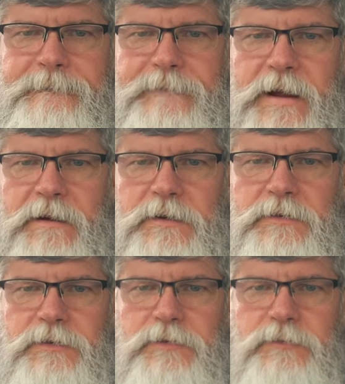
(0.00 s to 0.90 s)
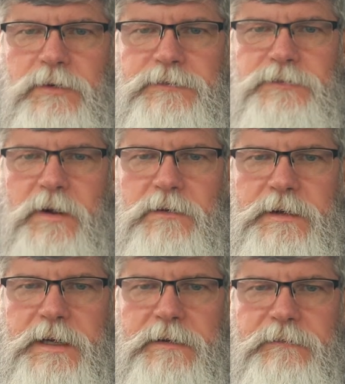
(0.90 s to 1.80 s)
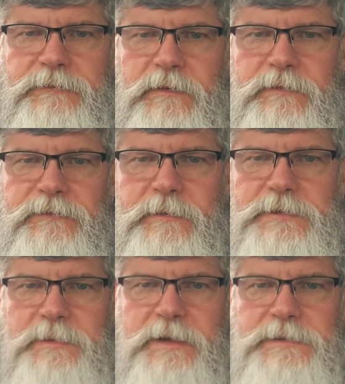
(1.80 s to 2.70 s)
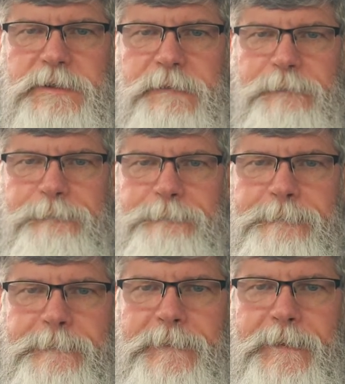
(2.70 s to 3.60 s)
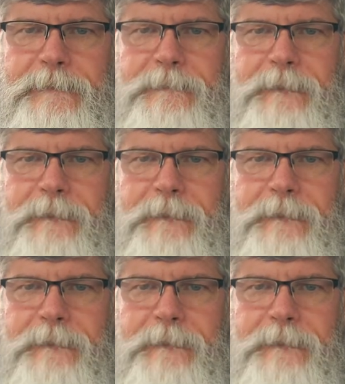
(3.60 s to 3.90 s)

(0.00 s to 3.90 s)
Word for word: Karen Kruger, Rudolph Strigoli, and a few other famous players. Okay.